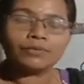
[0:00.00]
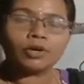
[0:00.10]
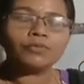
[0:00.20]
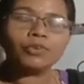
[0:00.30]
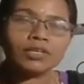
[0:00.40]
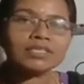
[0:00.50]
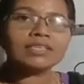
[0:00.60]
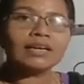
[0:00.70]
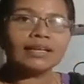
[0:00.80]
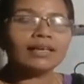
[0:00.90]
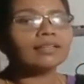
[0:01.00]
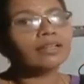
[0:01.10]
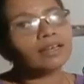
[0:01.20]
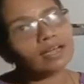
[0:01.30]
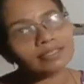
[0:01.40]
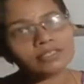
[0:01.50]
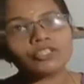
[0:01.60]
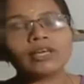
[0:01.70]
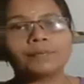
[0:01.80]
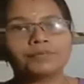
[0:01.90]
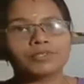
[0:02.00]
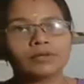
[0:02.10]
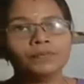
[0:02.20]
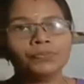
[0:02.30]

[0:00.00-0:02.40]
What we are studying in the last chapter,